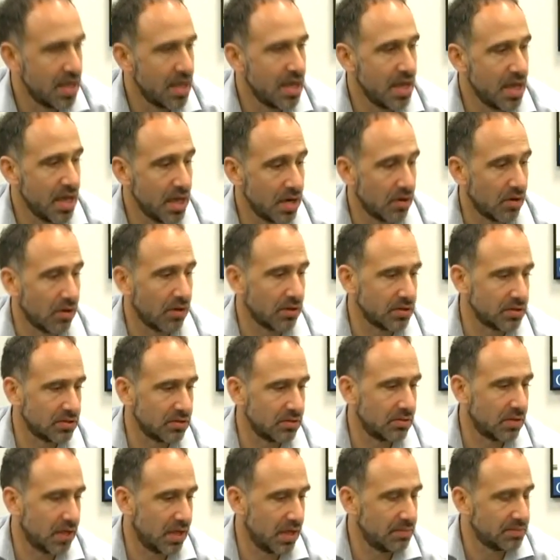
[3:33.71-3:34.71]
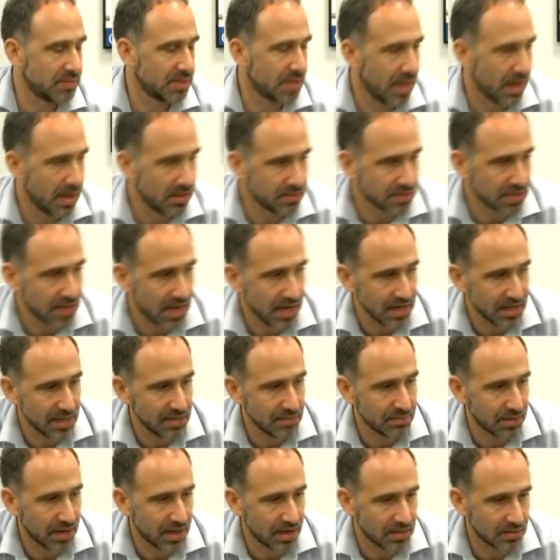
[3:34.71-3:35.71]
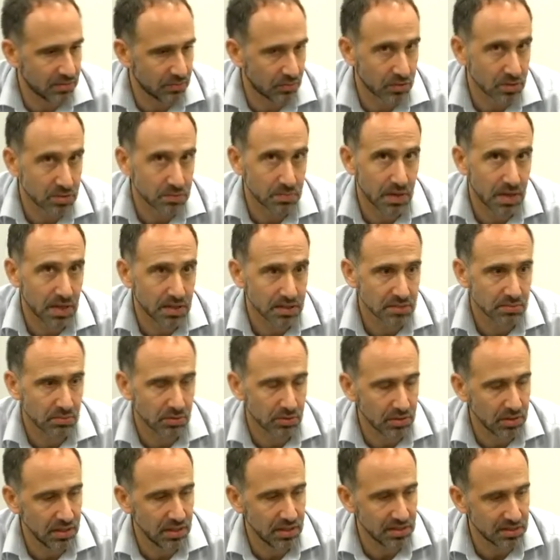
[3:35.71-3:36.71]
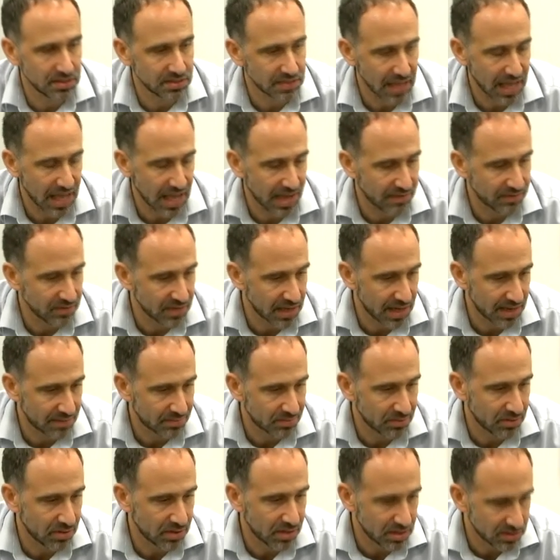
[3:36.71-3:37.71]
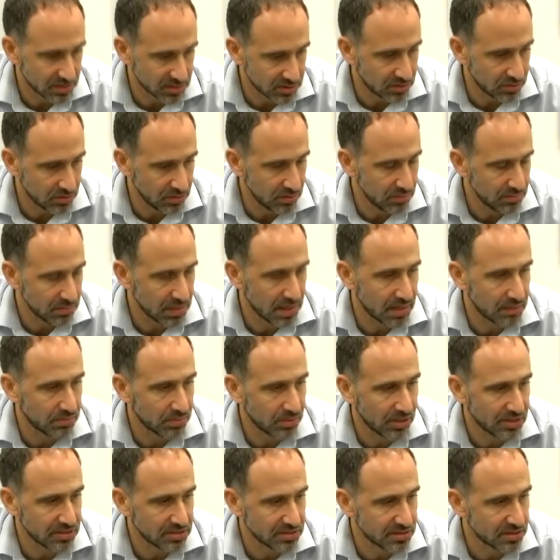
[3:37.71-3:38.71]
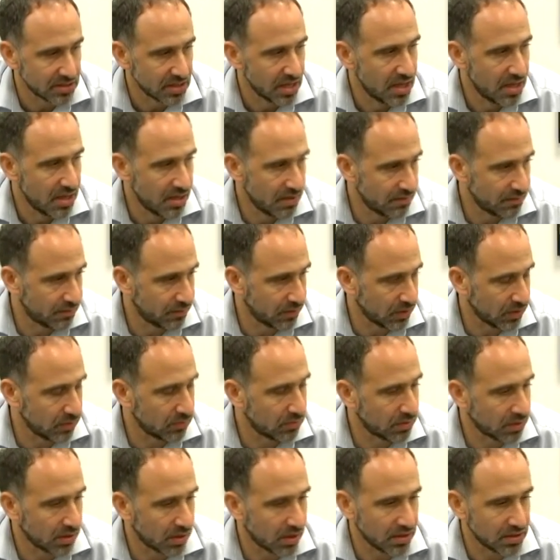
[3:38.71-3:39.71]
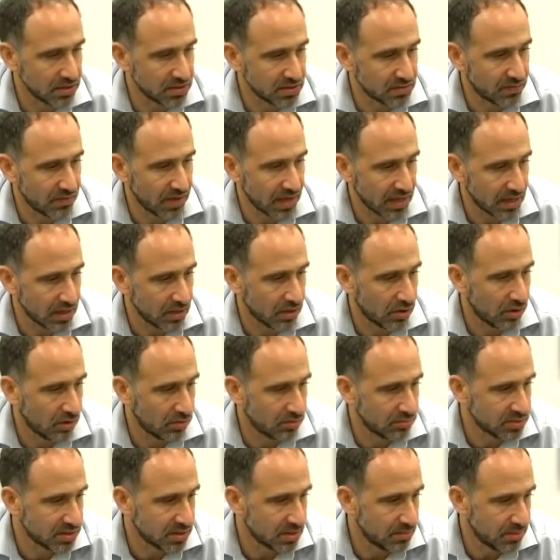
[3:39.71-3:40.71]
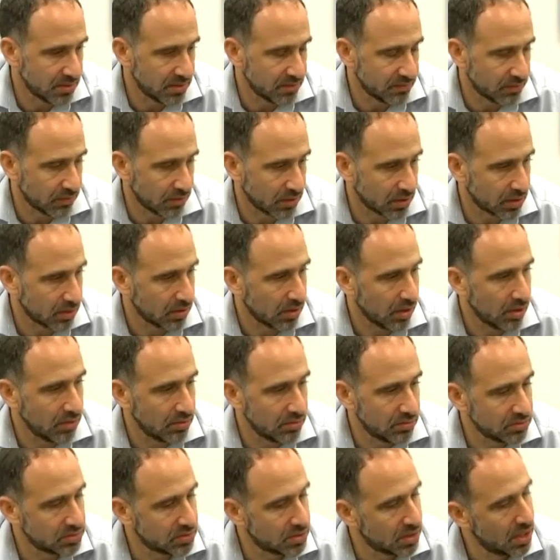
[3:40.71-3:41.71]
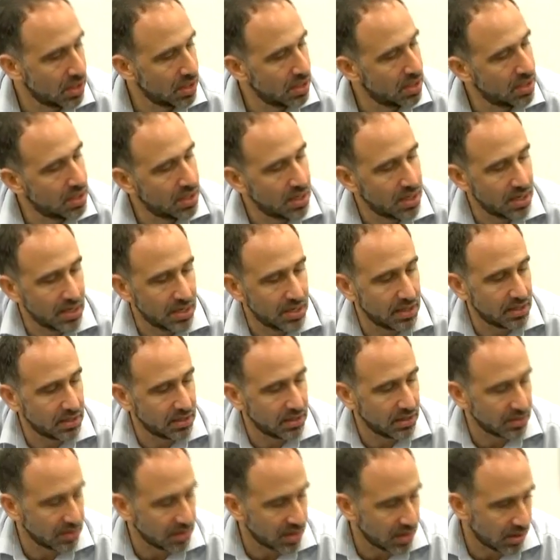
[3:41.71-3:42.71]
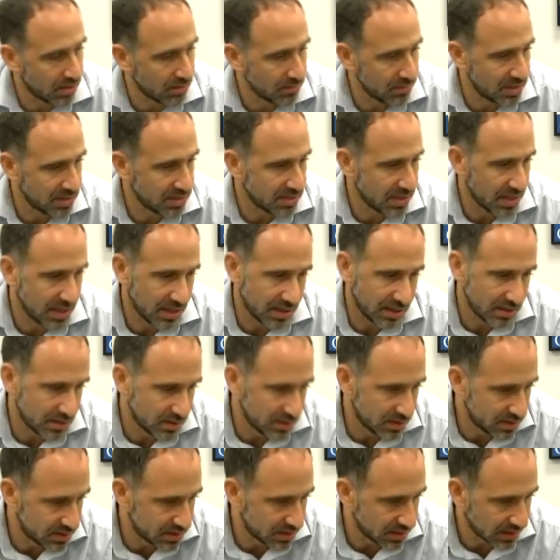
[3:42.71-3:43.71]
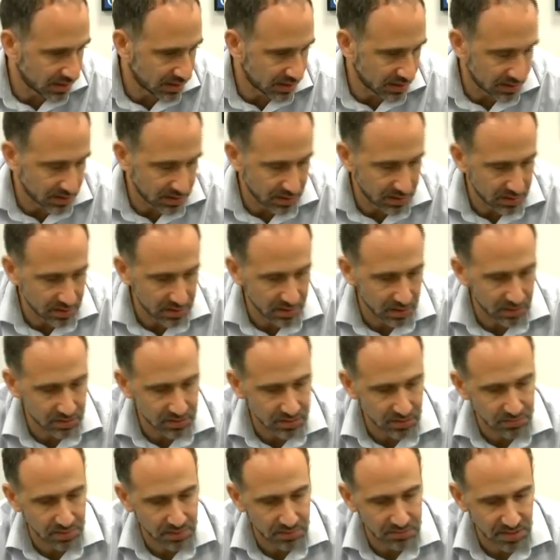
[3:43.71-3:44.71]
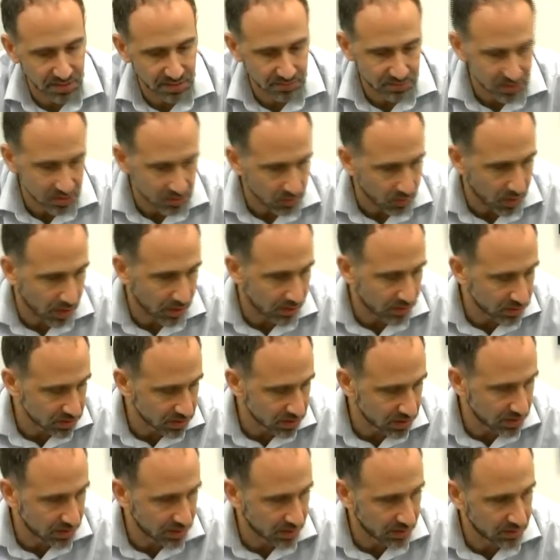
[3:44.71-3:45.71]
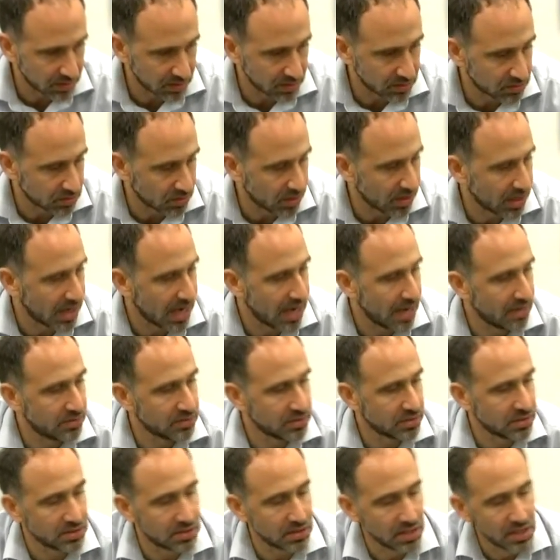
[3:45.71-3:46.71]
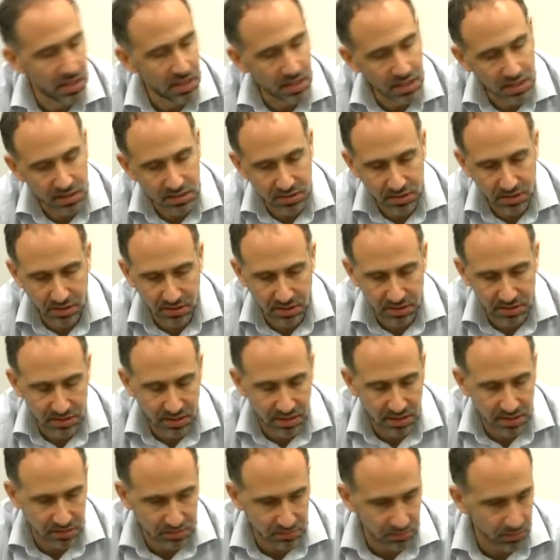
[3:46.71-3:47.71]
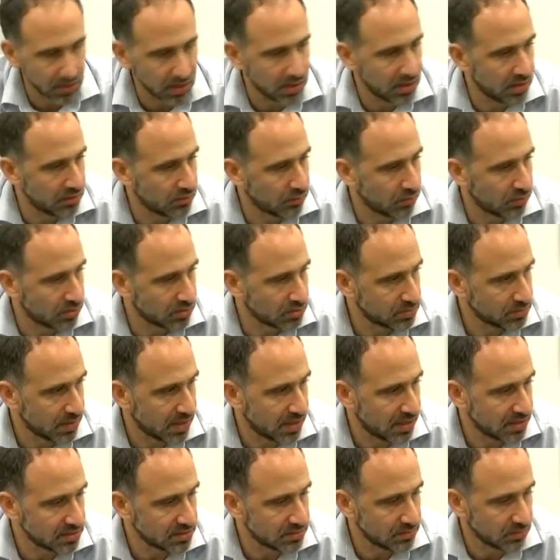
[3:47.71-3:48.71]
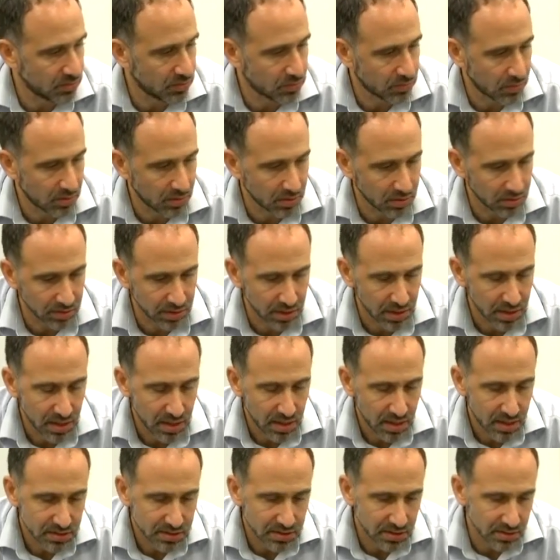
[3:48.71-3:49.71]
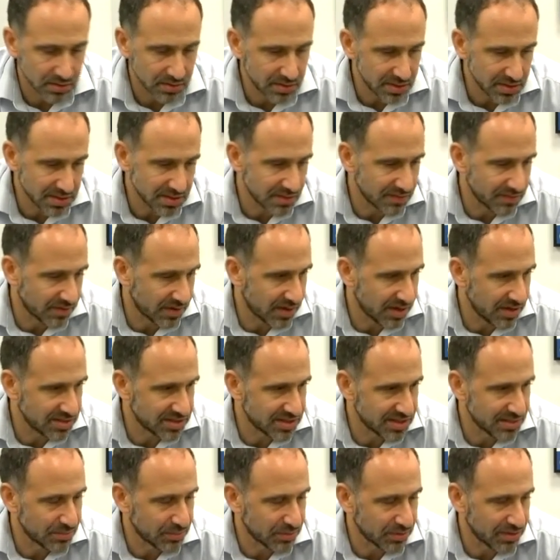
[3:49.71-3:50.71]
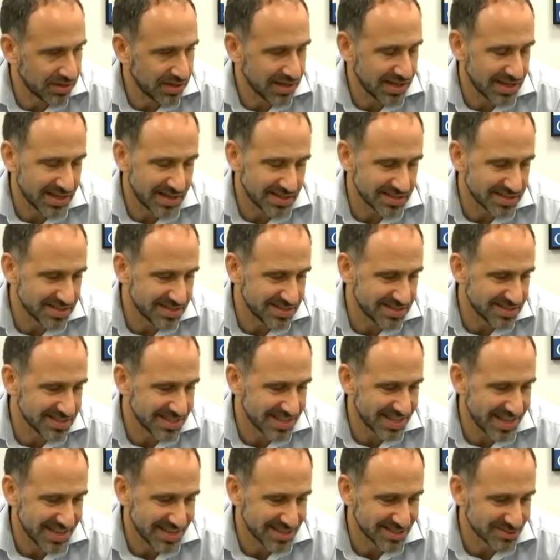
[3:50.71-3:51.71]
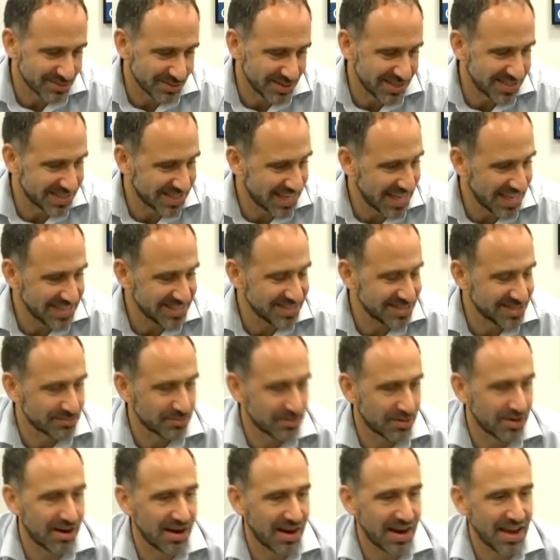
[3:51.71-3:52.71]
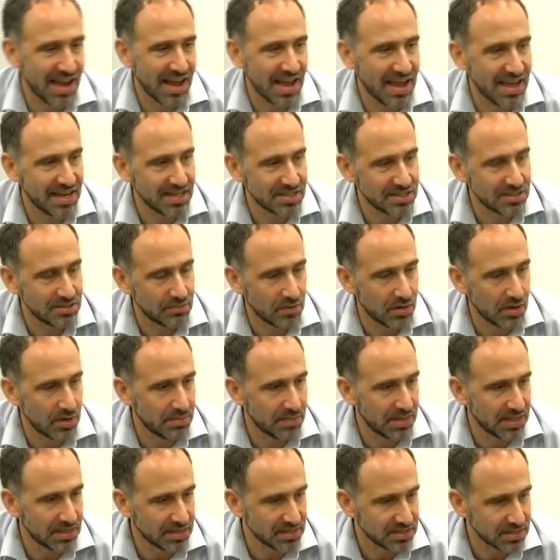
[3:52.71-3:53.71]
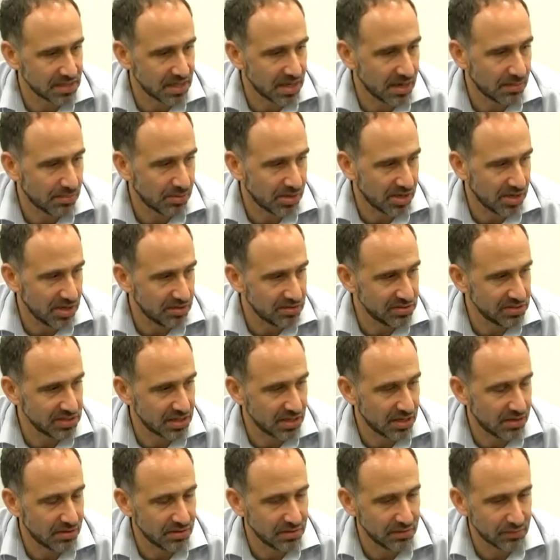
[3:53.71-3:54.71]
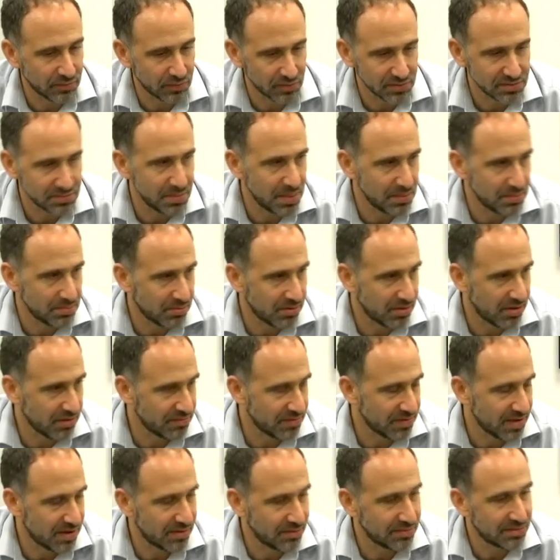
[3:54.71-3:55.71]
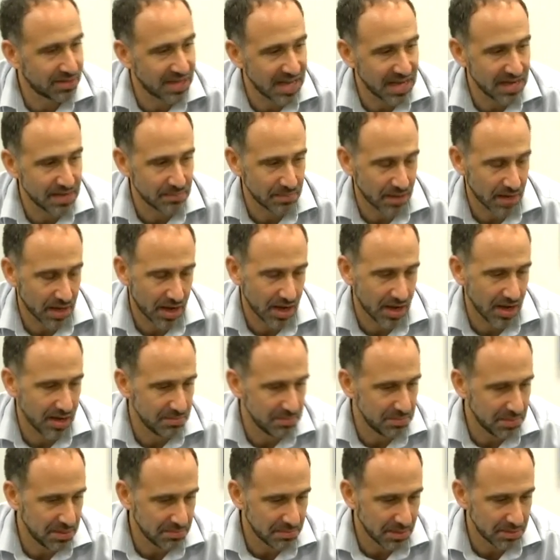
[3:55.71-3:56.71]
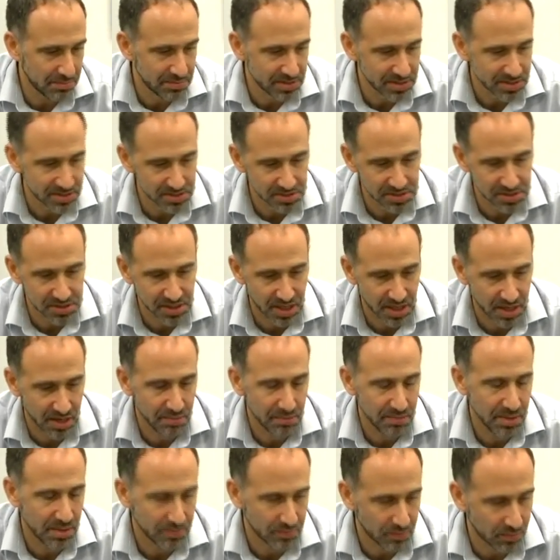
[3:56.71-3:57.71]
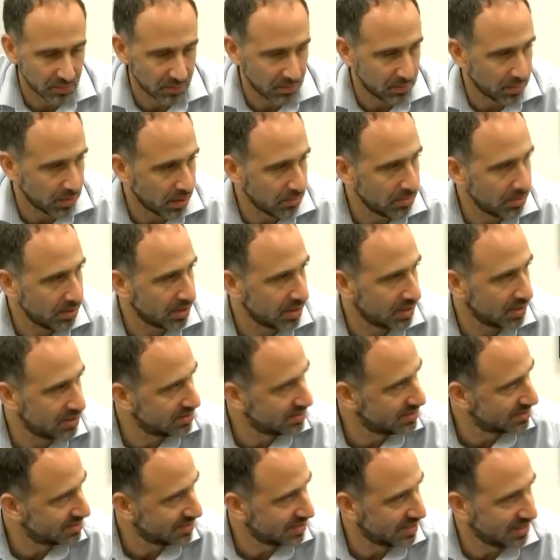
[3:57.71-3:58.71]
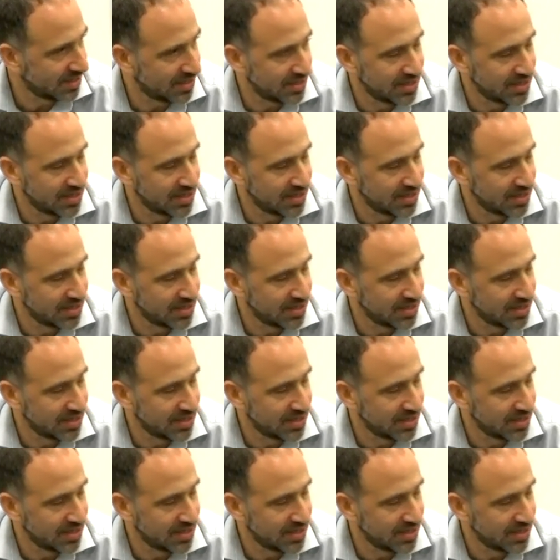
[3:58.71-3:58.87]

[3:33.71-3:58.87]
It also keeps the house occupied. The worst possible thing is to have a neighborhood, as you do in many places, filled with all these vacant homes that have been foreclosed, and they aren't maintained. Sometimes they have squatters in there, they're drug houses. So it's really the worst possible world. So this is a very simple thing, and it's one of these cases where I actually wrote about this a couple years ago, and the first people I found getting behind me, maybe this should scare me, were Republicans.